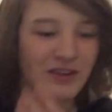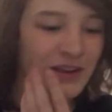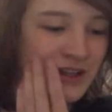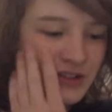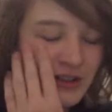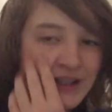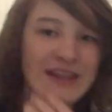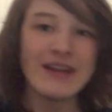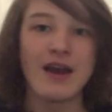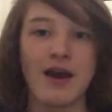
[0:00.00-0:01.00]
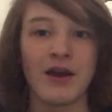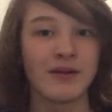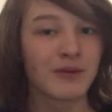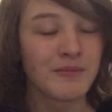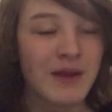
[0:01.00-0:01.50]
literally, I
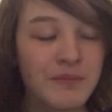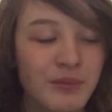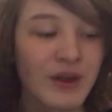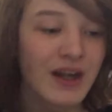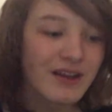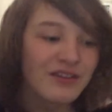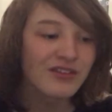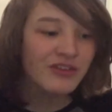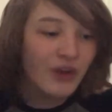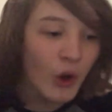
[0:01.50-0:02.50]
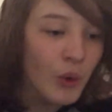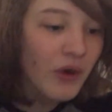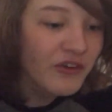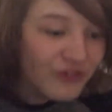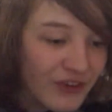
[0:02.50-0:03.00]
remember it so
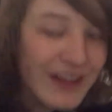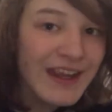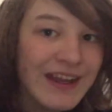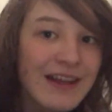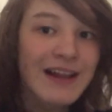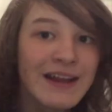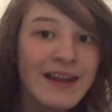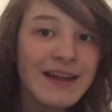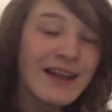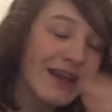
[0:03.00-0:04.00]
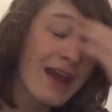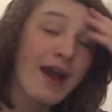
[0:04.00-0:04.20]
freaking clearly.